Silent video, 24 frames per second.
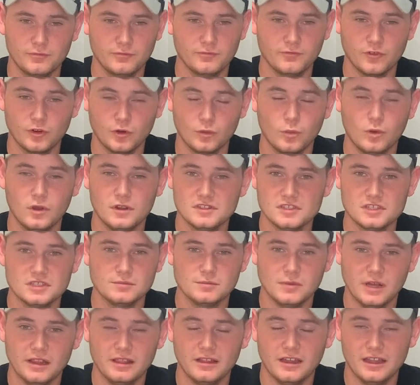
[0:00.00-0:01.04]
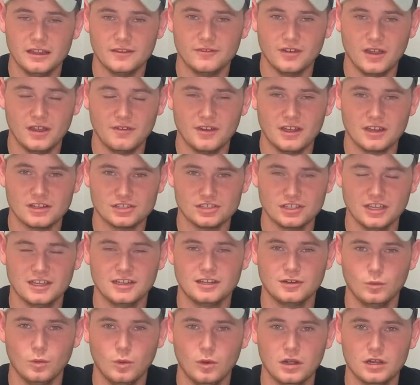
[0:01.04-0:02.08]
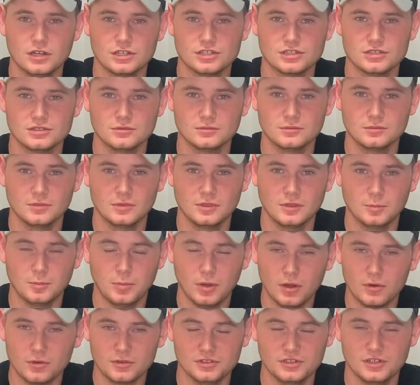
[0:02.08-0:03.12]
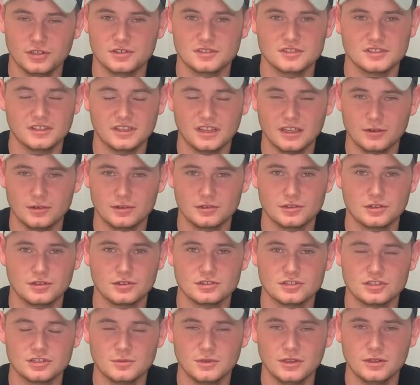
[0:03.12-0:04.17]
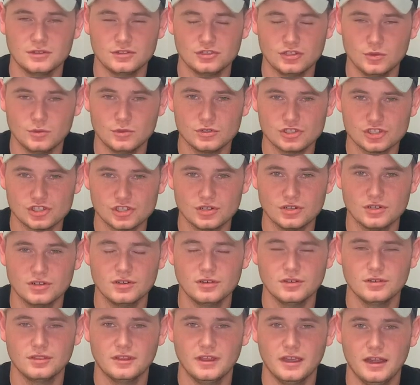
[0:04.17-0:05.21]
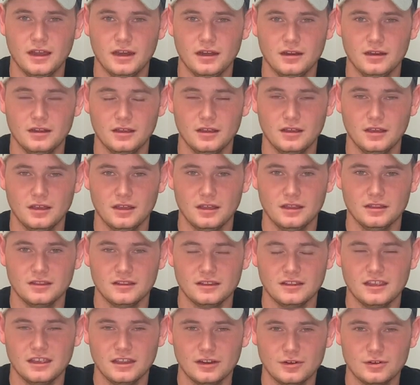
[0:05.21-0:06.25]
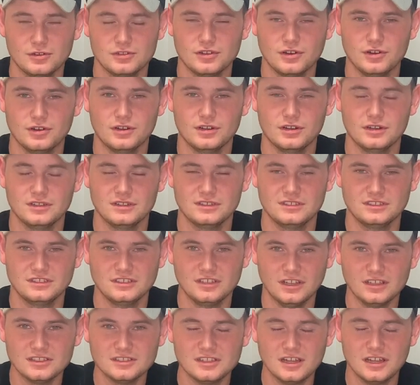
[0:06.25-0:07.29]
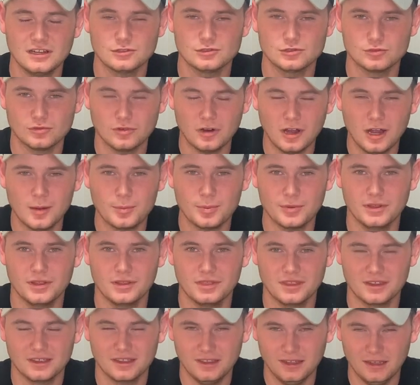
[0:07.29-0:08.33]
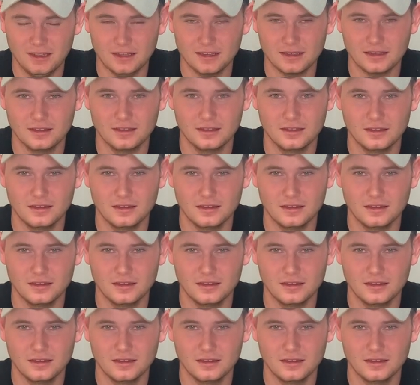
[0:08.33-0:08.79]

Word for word: for once in my life, I've actually had to watch the punt returns, the kick returns, to, to ensure that the kick returner does not drop the kick.